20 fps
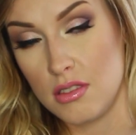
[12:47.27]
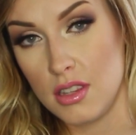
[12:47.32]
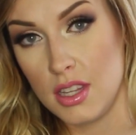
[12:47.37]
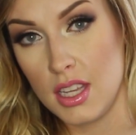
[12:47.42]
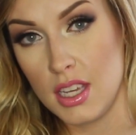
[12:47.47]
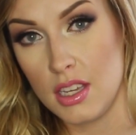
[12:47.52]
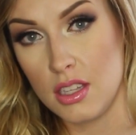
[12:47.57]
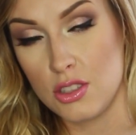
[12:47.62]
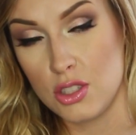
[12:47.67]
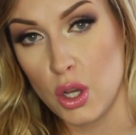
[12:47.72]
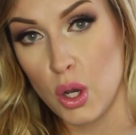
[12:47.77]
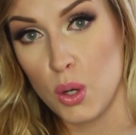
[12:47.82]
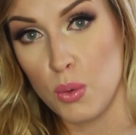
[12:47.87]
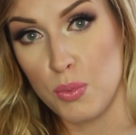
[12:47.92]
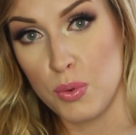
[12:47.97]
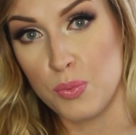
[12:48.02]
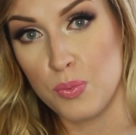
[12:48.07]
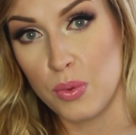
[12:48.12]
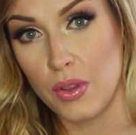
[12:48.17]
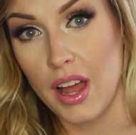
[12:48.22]
the
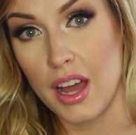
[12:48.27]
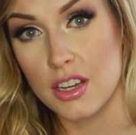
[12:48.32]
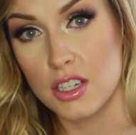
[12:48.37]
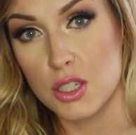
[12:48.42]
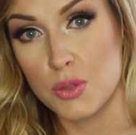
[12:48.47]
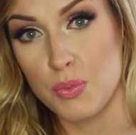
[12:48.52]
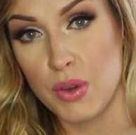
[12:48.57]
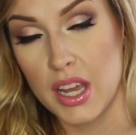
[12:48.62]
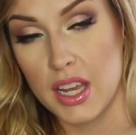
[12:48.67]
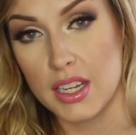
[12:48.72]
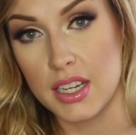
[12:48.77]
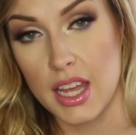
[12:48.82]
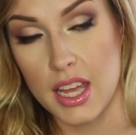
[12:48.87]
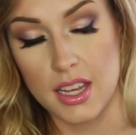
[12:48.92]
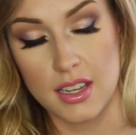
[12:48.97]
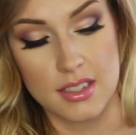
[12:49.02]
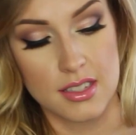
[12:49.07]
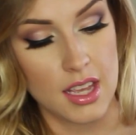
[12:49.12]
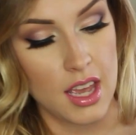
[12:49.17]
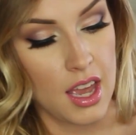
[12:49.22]
taupe blush by
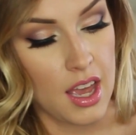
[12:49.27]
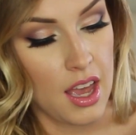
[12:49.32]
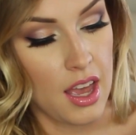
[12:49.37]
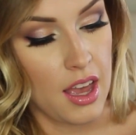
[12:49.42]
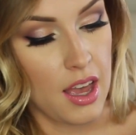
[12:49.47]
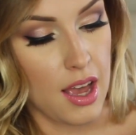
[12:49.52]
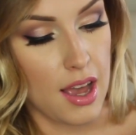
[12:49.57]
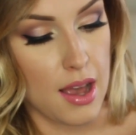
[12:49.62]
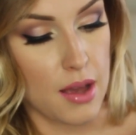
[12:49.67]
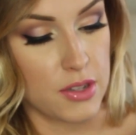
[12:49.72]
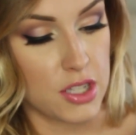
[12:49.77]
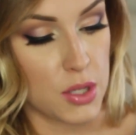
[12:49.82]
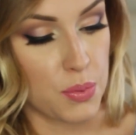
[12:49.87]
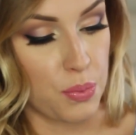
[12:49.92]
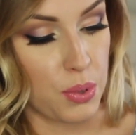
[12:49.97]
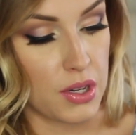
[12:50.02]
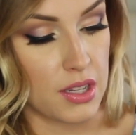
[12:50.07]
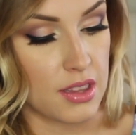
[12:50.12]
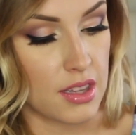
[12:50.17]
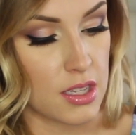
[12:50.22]
NYX. Uh, just
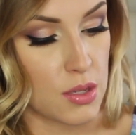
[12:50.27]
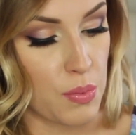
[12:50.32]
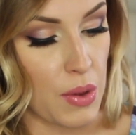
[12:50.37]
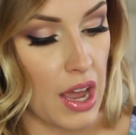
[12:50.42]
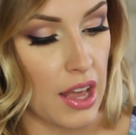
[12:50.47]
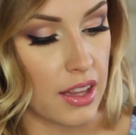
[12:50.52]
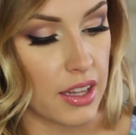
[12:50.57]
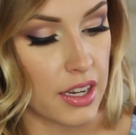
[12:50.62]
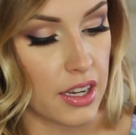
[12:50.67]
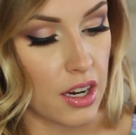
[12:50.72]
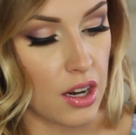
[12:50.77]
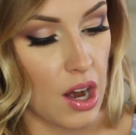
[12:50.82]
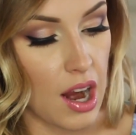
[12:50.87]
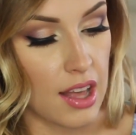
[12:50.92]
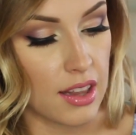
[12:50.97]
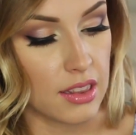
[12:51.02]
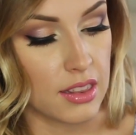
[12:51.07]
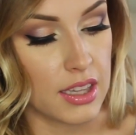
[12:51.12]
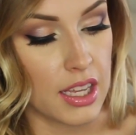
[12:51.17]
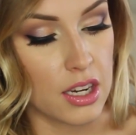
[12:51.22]
put in this palette here.
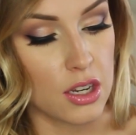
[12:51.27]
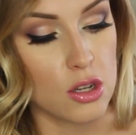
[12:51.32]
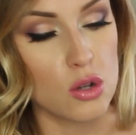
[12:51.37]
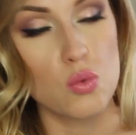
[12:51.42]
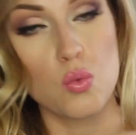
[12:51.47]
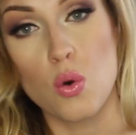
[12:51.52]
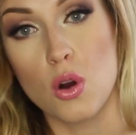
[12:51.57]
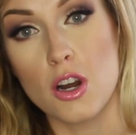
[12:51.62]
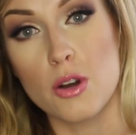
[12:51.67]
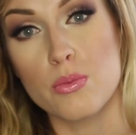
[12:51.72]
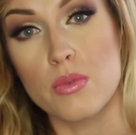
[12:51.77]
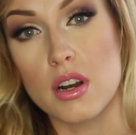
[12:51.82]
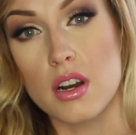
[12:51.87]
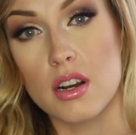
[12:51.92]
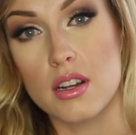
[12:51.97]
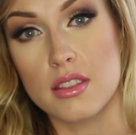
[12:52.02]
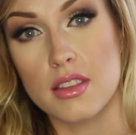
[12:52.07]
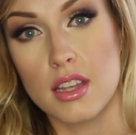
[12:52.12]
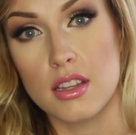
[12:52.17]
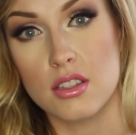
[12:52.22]
A little
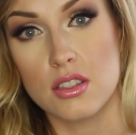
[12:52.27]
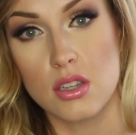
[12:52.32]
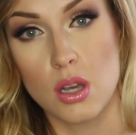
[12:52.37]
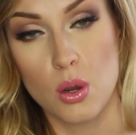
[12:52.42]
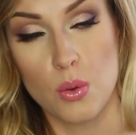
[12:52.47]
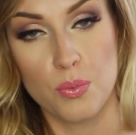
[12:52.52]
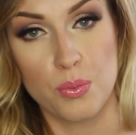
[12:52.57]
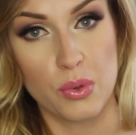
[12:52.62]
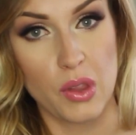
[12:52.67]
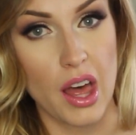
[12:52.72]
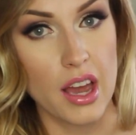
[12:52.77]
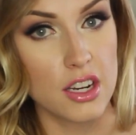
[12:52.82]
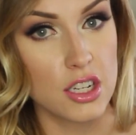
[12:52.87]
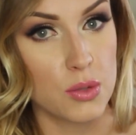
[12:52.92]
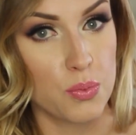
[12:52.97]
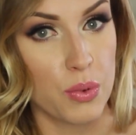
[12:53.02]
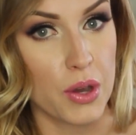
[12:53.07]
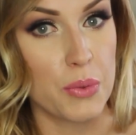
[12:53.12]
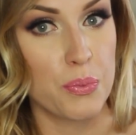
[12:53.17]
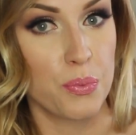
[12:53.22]
warmer than taupe
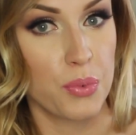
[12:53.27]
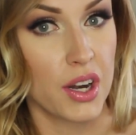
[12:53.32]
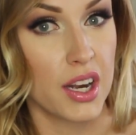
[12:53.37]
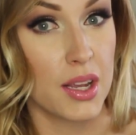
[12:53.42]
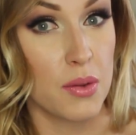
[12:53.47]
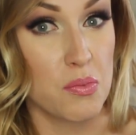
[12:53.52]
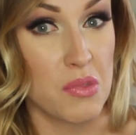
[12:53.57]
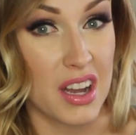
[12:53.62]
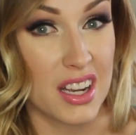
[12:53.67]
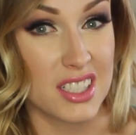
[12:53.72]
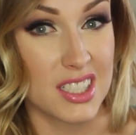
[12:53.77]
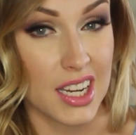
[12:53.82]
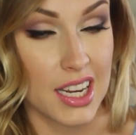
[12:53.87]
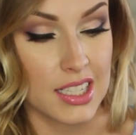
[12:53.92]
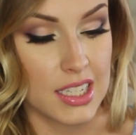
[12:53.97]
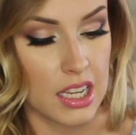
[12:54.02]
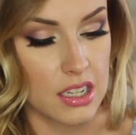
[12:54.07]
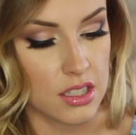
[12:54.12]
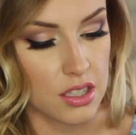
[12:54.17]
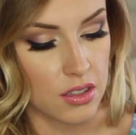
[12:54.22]
blush, but pretty much
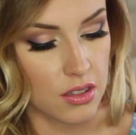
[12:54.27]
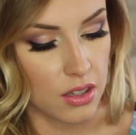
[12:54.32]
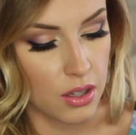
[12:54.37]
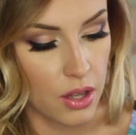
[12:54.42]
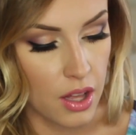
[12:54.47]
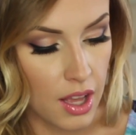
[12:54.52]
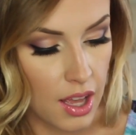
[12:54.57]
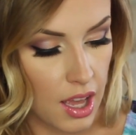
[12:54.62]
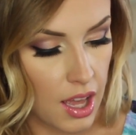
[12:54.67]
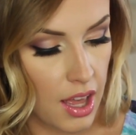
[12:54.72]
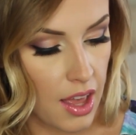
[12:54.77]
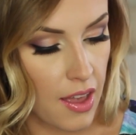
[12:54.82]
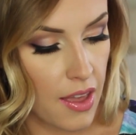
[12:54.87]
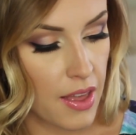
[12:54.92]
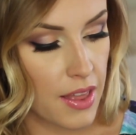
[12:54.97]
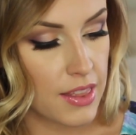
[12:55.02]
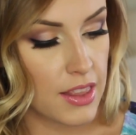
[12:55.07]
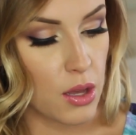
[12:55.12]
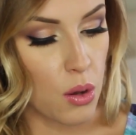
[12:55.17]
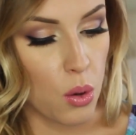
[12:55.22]
identical.
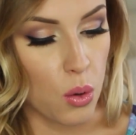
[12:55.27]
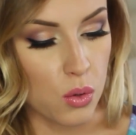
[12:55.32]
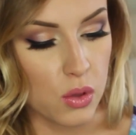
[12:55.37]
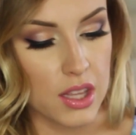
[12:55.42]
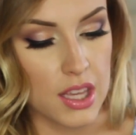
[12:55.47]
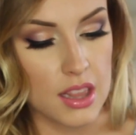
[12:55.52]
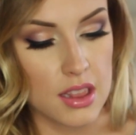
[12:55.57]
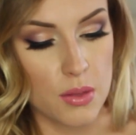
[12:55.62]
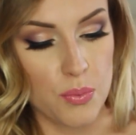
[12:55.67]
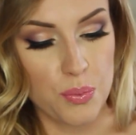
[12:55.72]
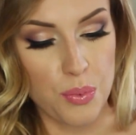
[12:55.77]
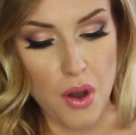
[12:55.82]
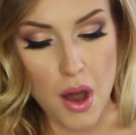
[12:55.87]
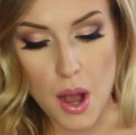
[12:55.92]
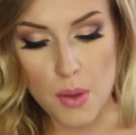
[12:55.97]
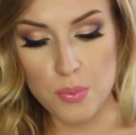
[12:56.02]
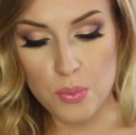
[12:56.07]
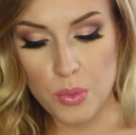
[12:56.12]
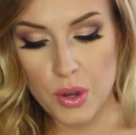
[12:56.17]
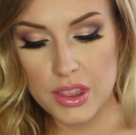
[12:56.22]
The only
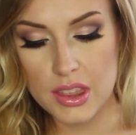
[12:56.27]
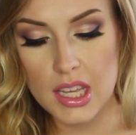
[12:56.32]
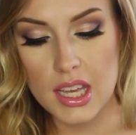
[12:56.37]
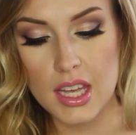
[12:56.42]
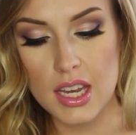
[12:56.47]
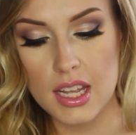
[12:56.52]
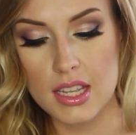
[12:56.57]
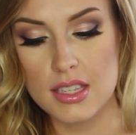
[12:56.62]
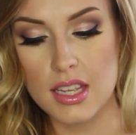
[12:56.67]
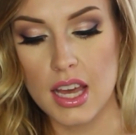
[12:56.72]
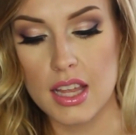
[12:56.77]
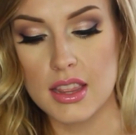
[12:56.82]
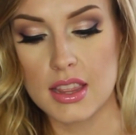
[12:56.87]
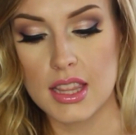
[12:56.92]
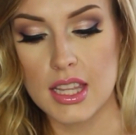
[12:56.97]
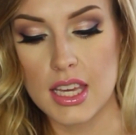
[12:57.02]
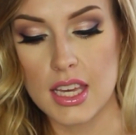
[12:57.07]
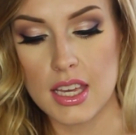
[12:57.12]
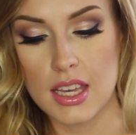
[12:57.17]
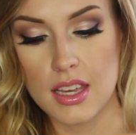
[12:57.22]
problem with it is
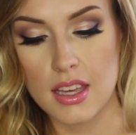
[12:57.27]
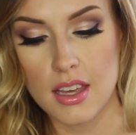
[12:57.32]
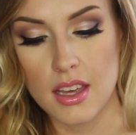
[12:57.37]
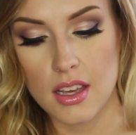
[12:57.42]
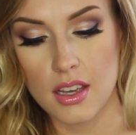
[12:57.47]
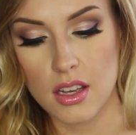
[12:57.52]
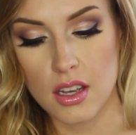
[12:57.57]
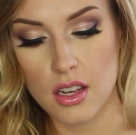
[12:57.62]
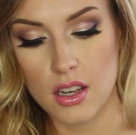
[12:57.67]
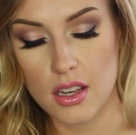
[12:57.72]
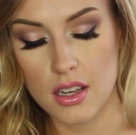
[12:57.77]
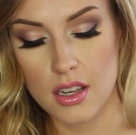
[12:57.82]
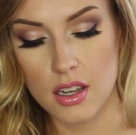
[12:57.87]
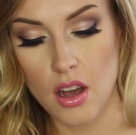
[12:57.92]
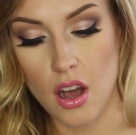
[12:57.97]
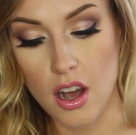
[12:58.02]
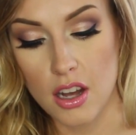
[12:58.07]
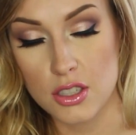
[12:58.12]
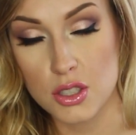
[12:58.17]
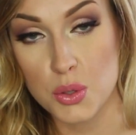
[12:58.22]
that the
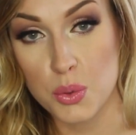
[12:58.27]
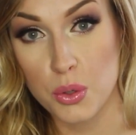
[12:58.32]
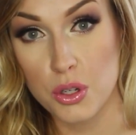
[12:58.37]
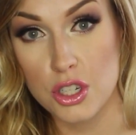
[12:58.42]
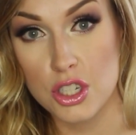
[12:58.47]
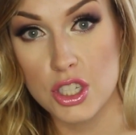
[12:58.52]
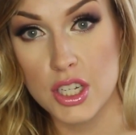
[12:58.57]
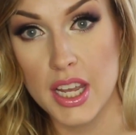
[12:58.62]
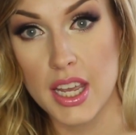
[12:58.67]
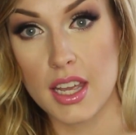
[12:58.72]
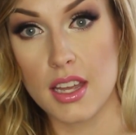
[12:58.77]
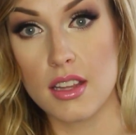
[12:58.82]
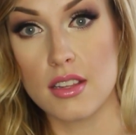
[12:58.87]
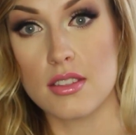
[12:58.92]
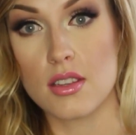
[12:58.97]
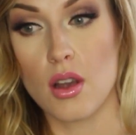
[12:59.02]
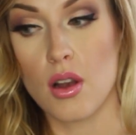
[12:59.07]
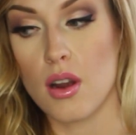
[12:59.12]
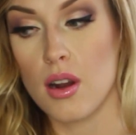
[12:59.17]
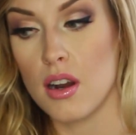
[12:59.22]
contour
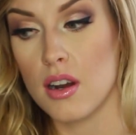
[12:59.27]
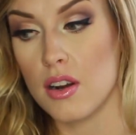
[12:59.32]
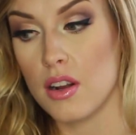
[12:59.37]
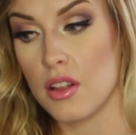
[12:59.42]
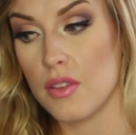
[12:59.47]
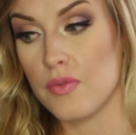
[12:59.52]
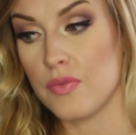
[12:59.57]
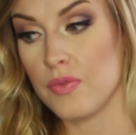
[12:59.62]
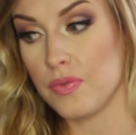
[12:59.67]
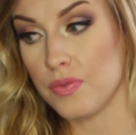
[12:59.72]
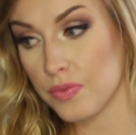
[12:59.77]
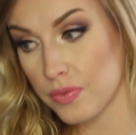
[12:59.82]
shades are